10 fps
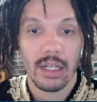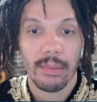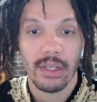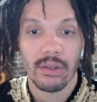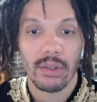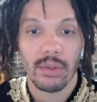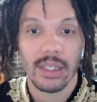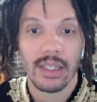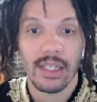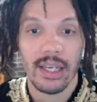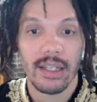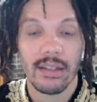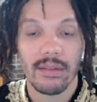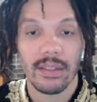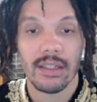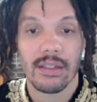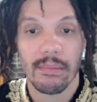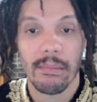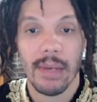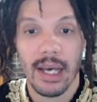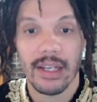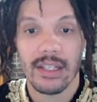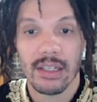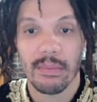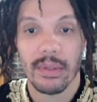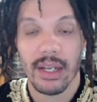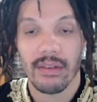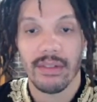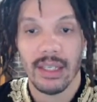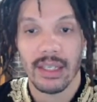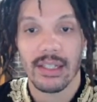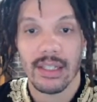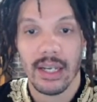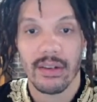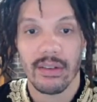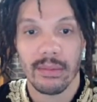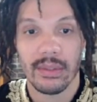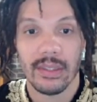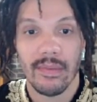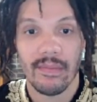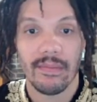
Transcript: I'm gonna go queen d8. It's modest, but I don't think it's terrible.